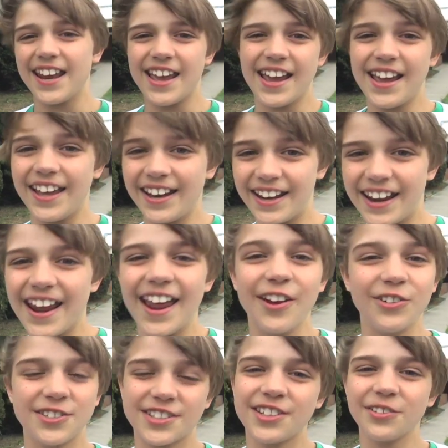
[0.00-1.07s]
it had it
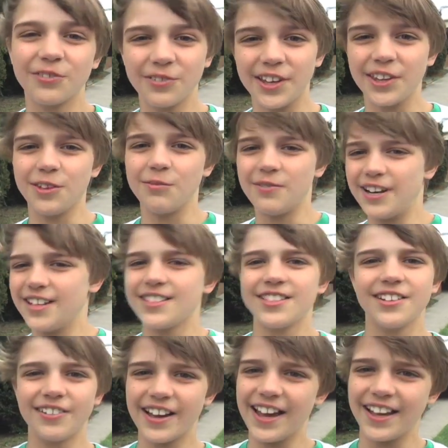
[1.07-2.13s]
had still rhythm. It
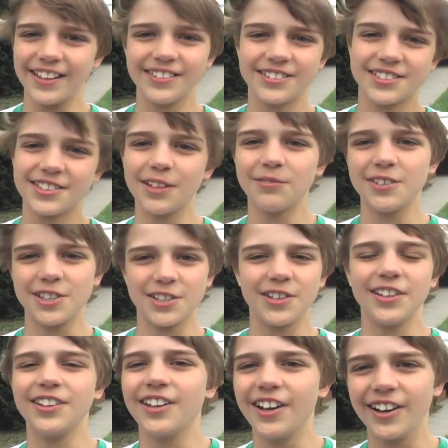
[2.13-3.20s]
still had stuff that you
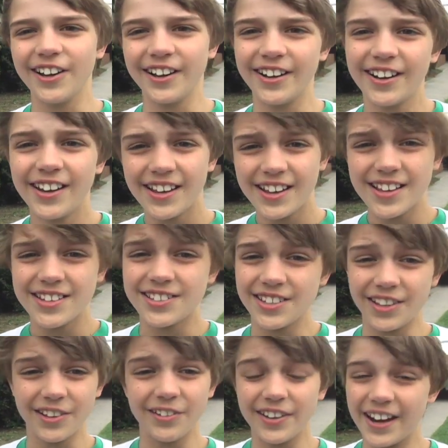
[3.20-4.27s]
could learn. So
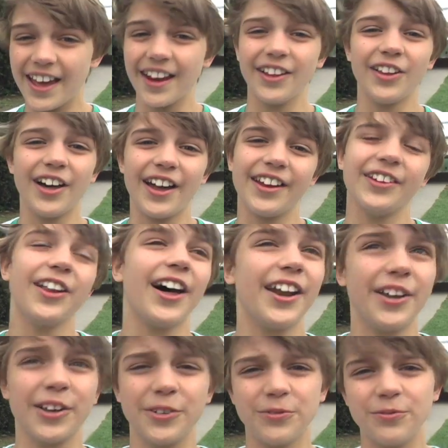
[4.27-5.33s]
it had a lot a lot
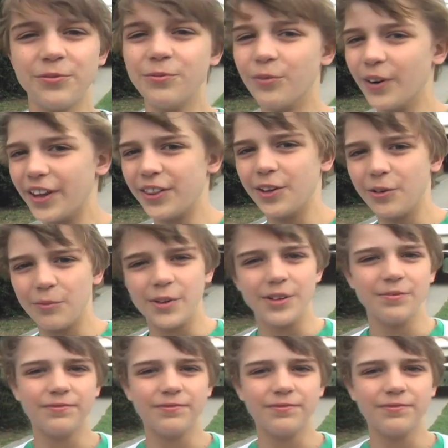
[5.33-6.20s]
of rhythm and